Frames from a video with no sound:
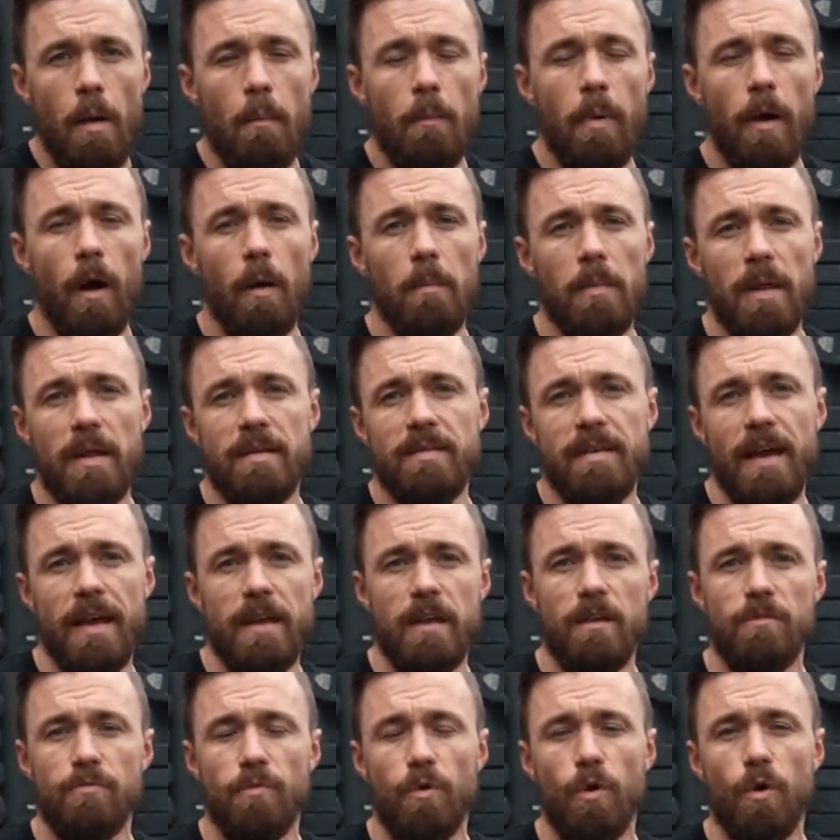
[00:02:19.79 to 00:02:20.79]
But I'm going to
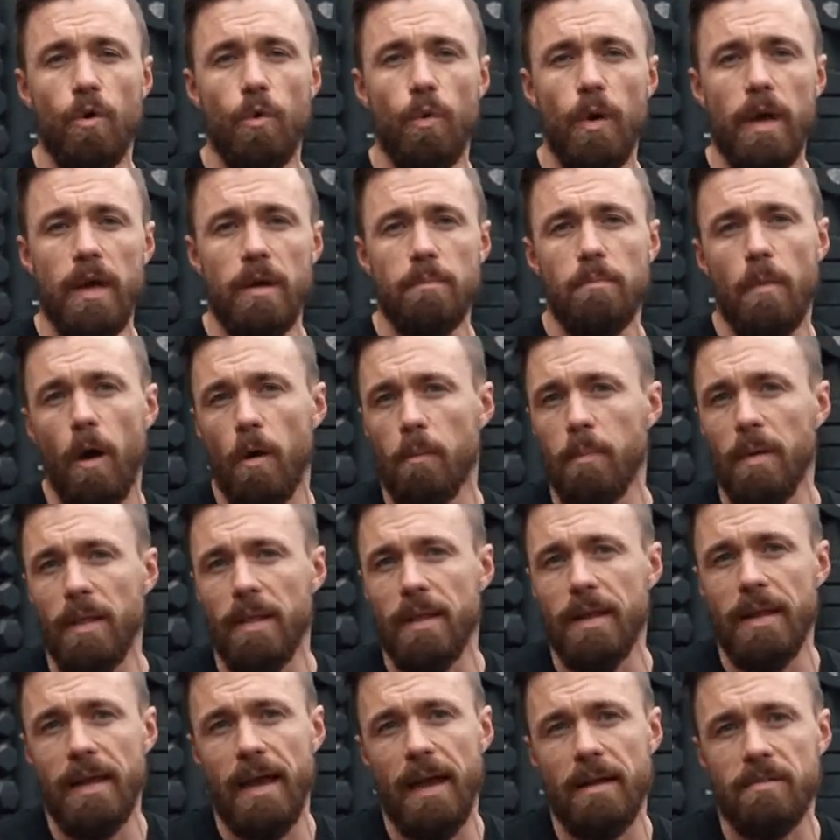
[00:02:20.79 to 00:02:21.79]
take you through a quick
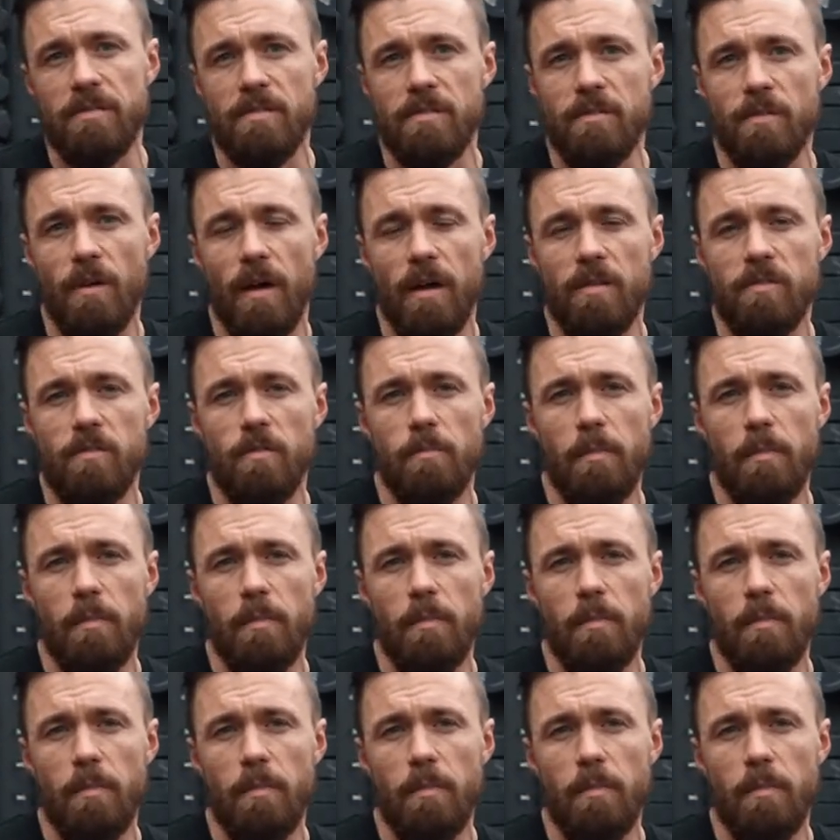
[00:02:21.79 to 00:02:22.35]
mobility exercise